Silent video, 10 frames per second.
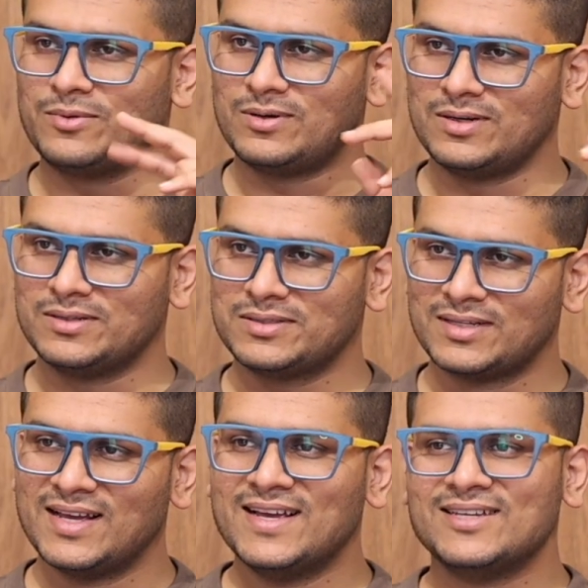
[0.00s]
burgers.
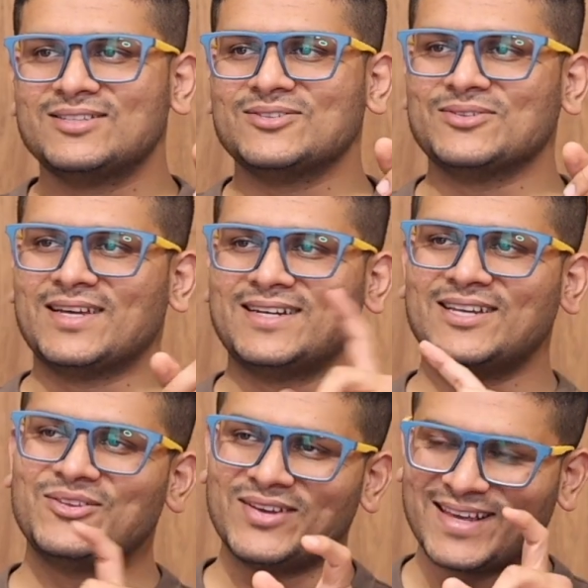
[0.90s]
So that
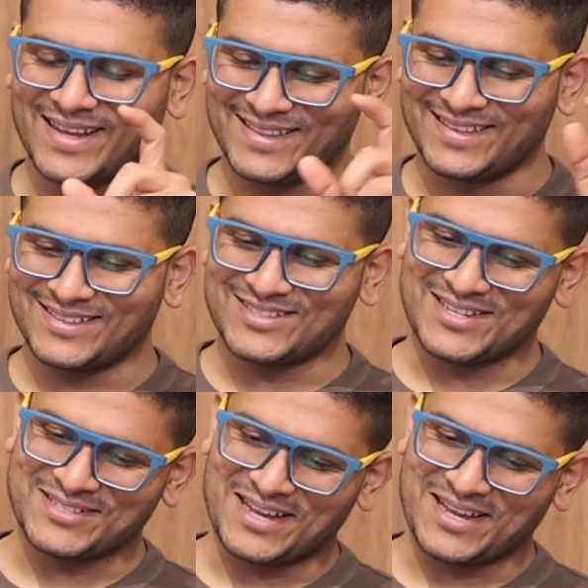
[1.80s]
is where I think the change